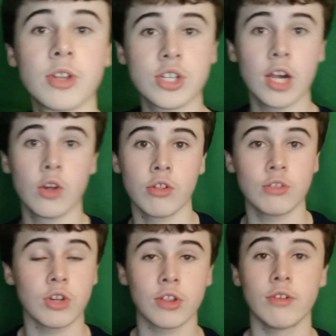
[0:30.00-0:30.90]
child
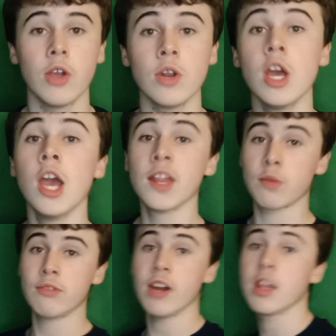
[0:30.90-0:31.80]
across the road? So
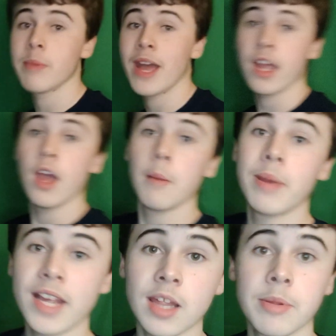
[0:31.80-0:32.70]
he runs back,
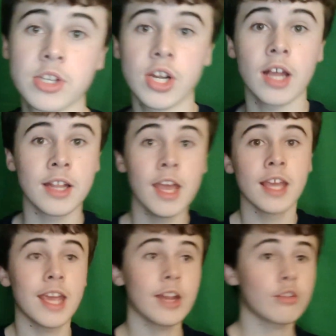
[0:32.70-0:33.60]
picks up his child,
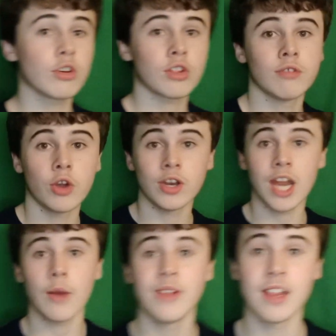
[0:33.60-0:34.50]
gets across the road, and
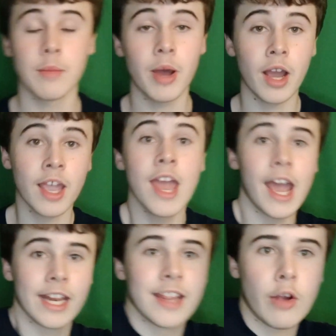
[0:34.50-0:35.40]
now he's in the park,
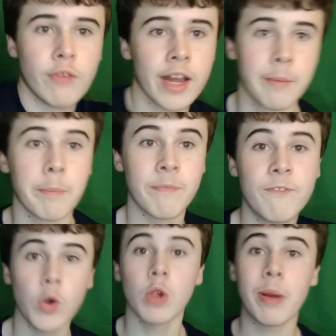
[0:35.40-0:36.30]
and he's now running
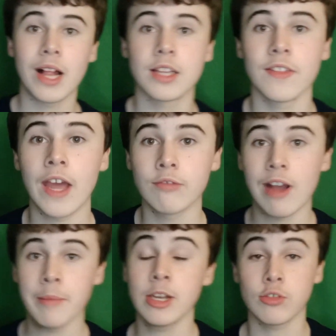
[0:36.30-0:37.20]
full pelt at that
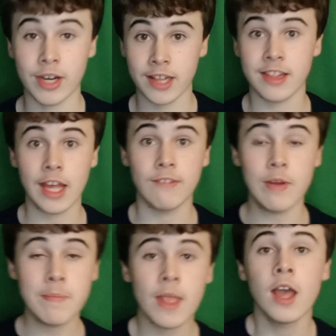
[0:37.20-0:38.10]
rabbit to try to save
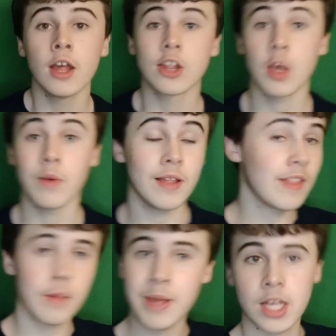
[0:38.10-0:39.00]
him. So
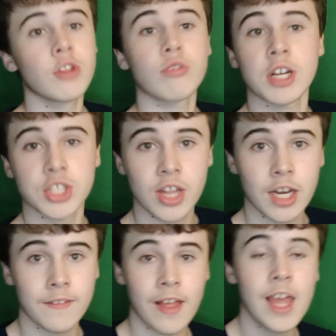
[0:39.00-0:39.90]
there's a big construction
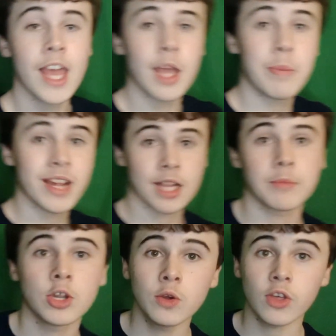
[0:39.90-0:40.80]
site there. He picks up
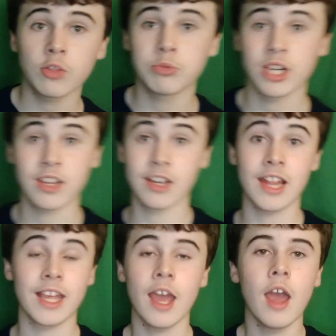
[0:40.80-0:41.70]
2 of those bricks, and there's
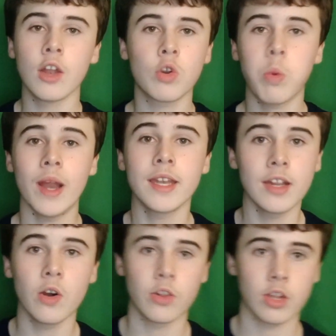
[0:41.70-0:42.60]
like 20
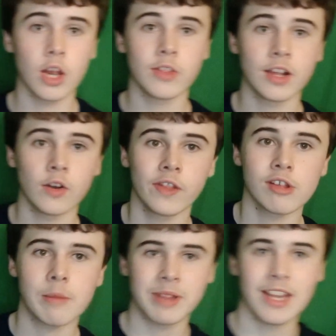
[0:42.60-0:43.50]
dogs are closing in on the
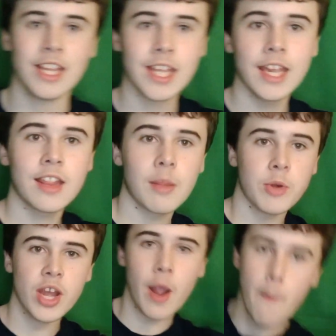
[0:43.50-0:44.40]
rabbit. He yeets the
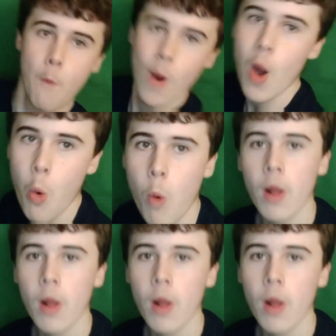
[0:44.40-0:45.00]
brick, wow,